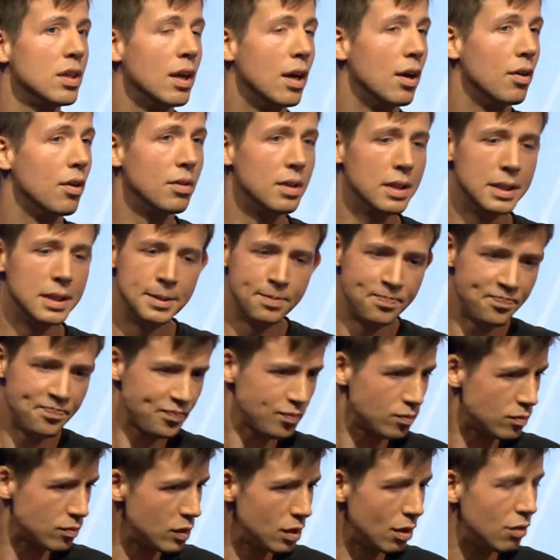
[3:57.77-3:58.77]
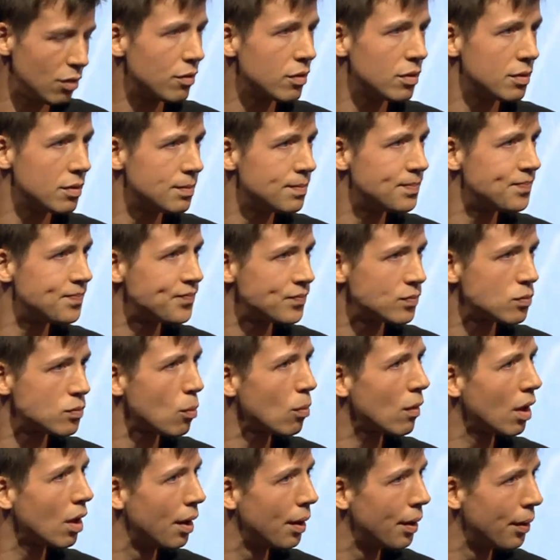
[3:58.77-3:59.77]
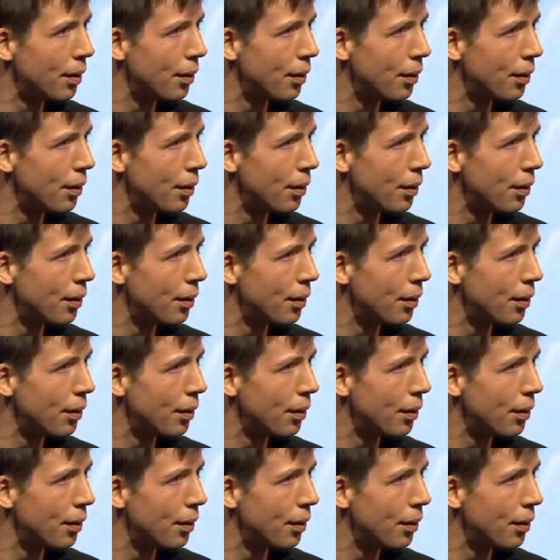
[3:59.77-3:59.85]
But Diane didn't say markets are the